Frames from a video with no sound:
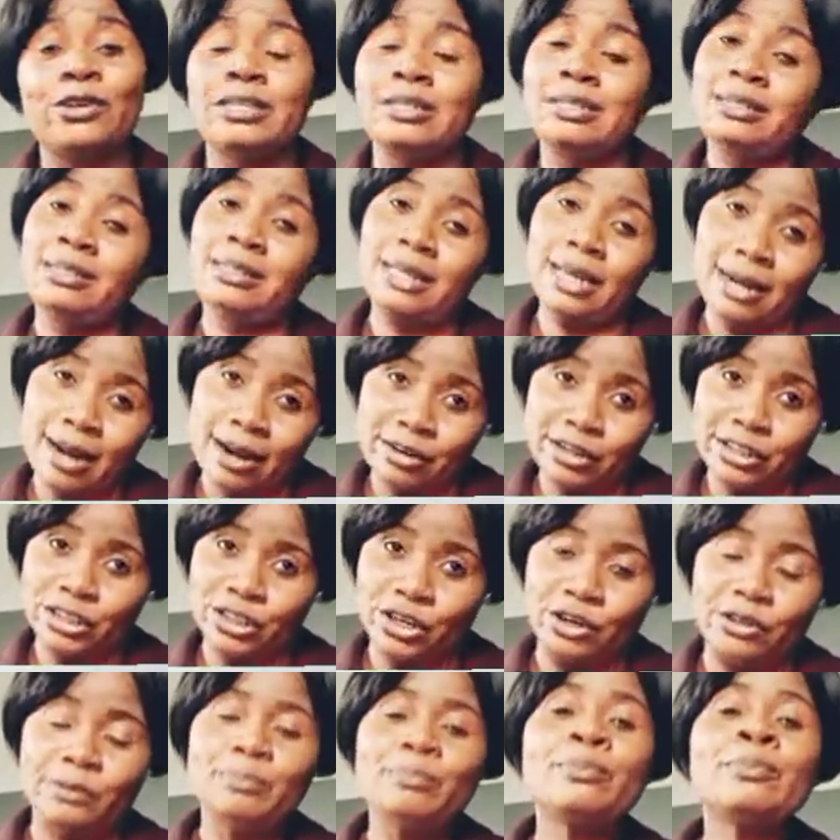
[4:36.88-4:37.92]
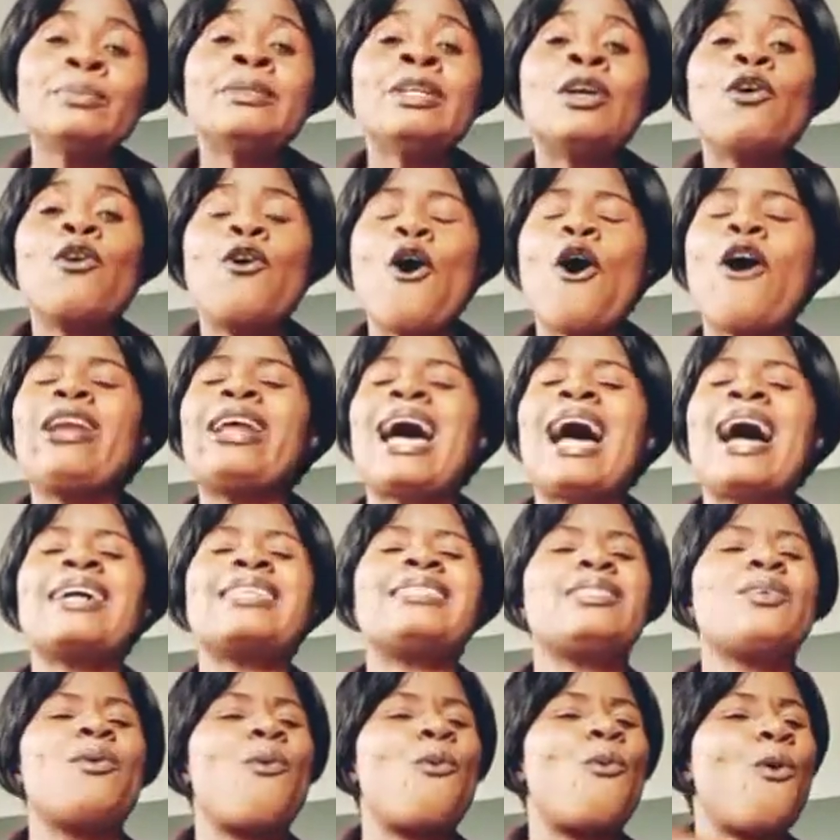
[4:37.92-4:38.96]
to his generation, God asks him,